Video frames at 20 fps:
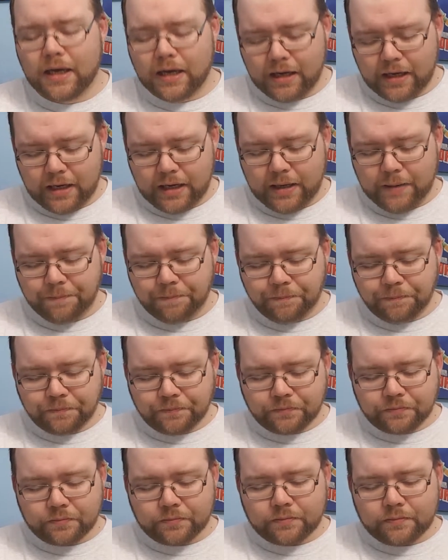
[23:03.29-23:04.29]
Um,
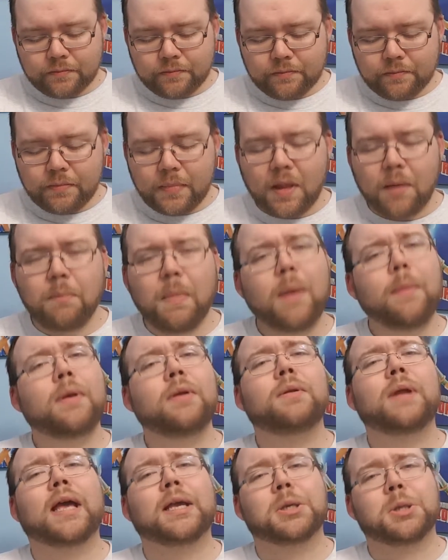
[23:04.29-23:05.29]

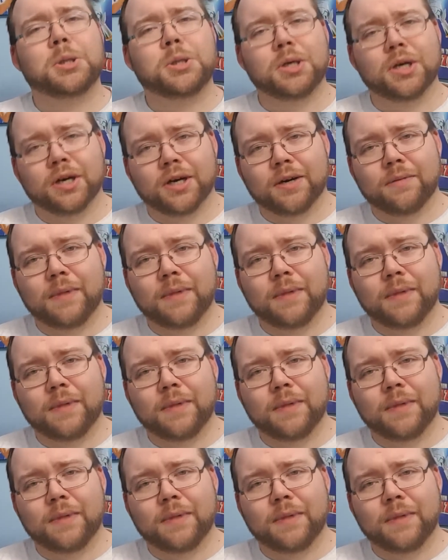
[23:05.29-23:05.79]
maybe next year,